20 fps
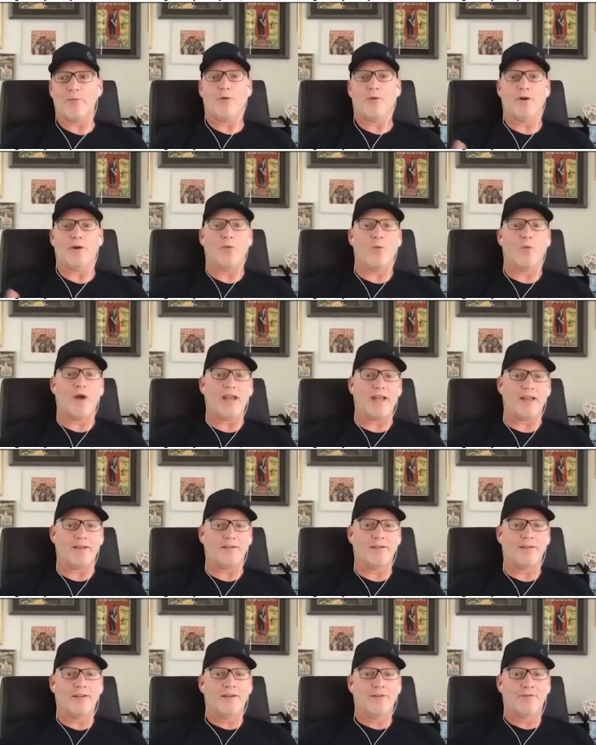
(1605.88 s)
want to wait
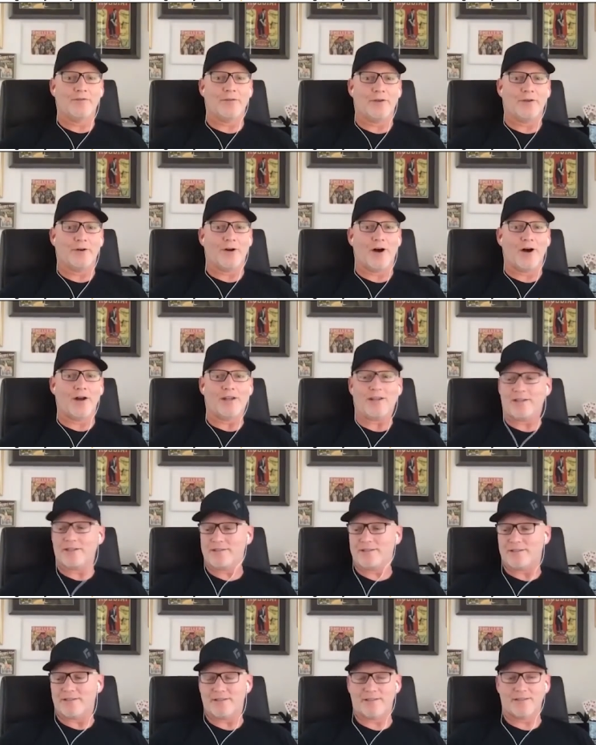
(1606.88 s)
for their
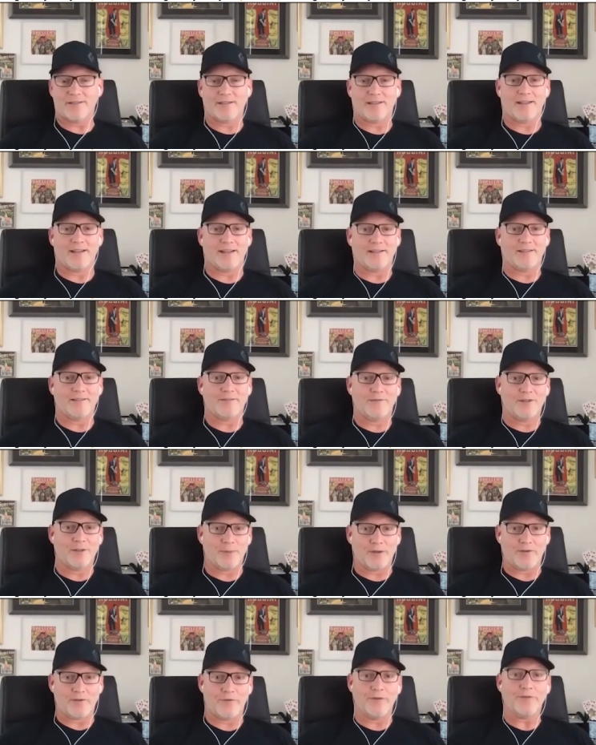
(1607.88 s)
audiences to get to
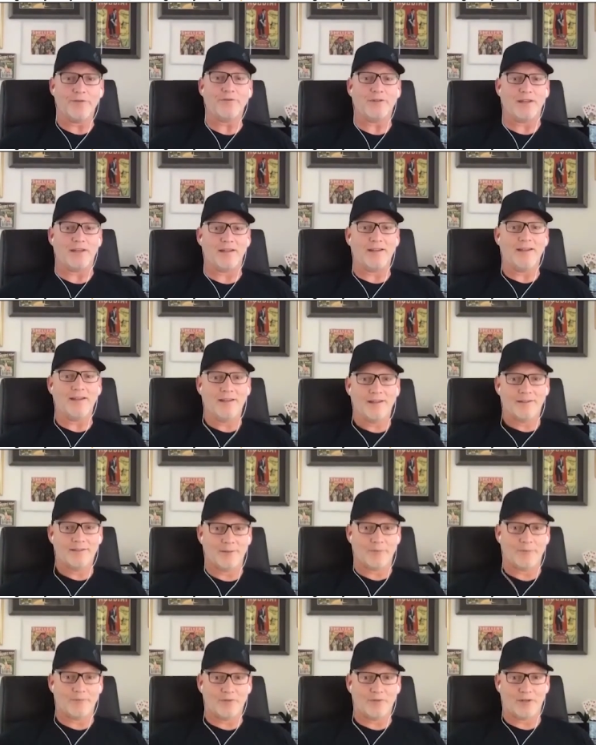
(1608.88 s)
be 50.
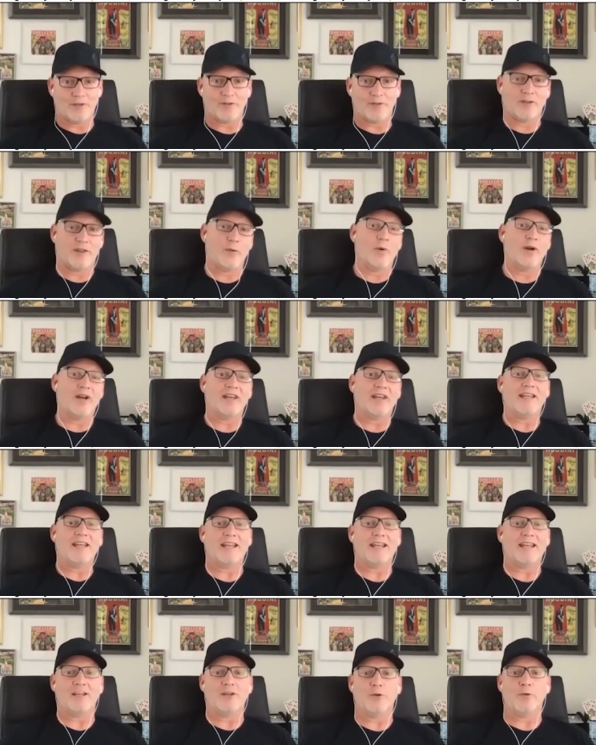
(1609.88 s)
So they wanted to
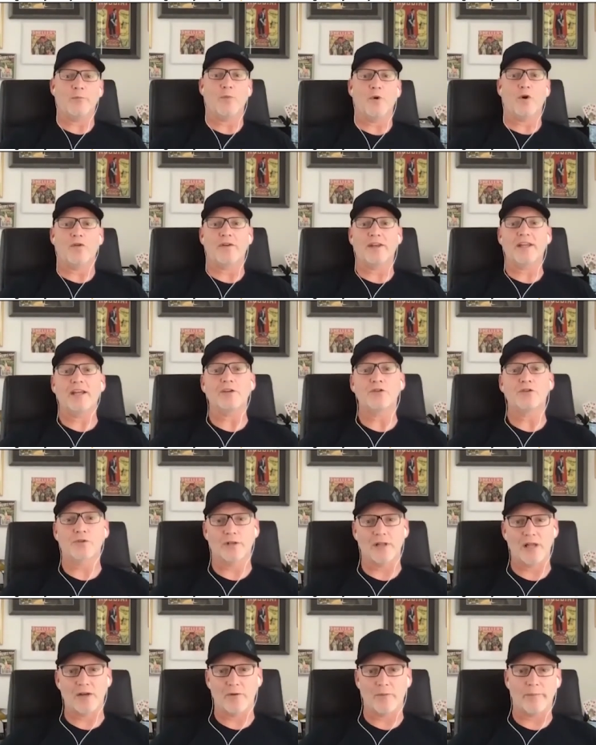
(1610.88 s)
get into a more of an
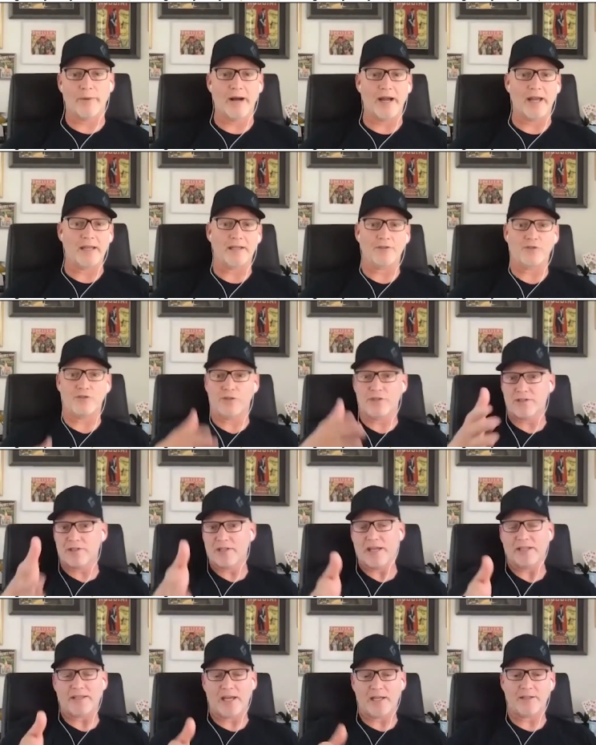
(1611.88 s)
entry-level bike. And just
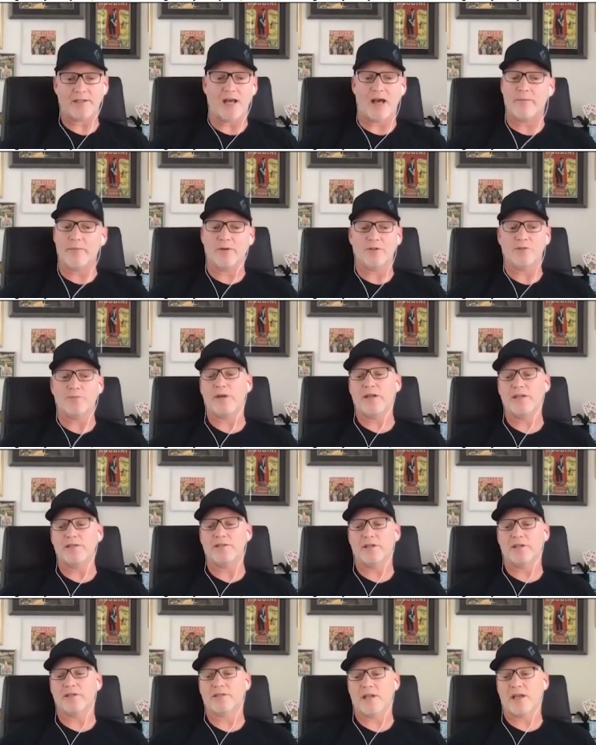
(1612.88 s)
like that Domino's
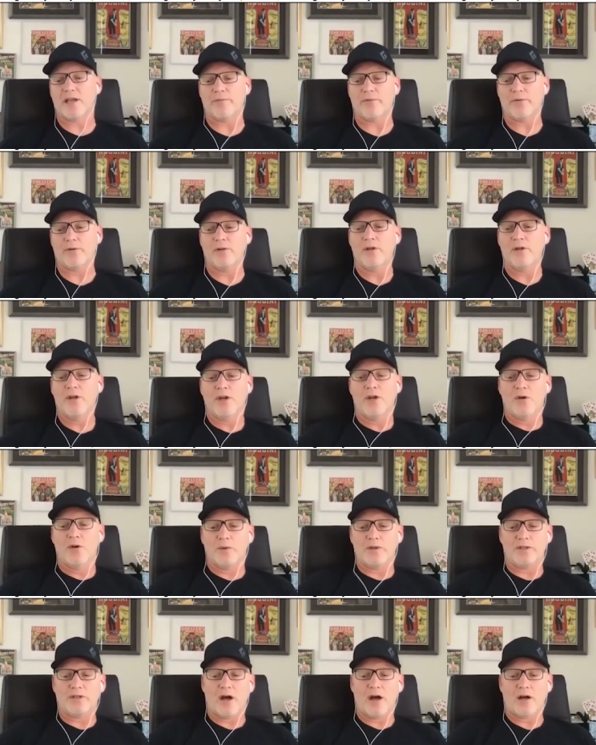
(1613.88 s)
Pizza example
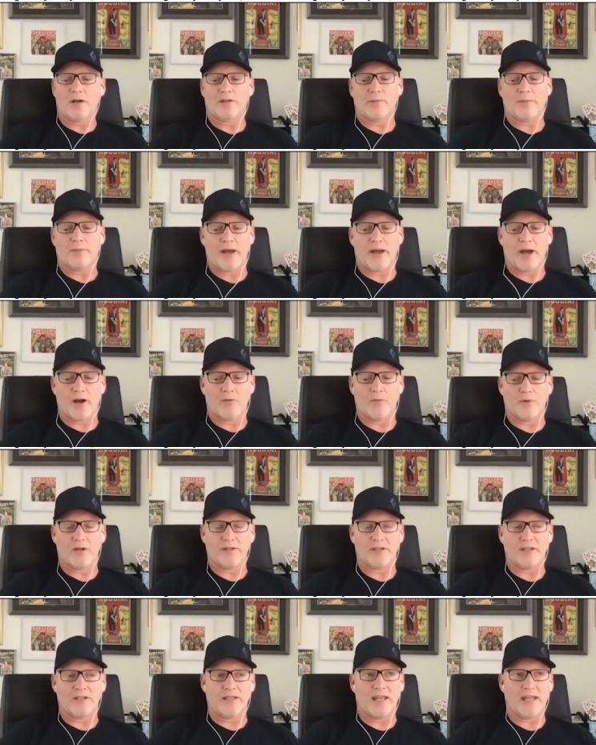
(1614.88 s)
we talked about,
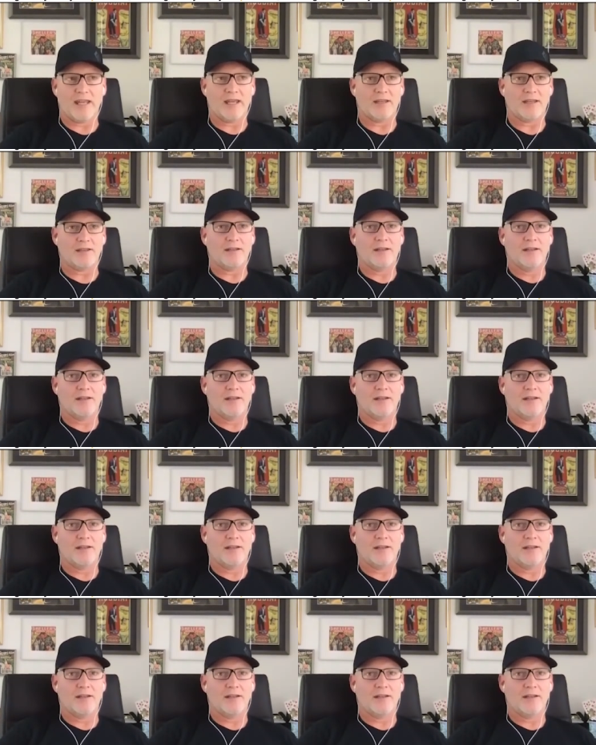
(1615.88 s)
well, you can't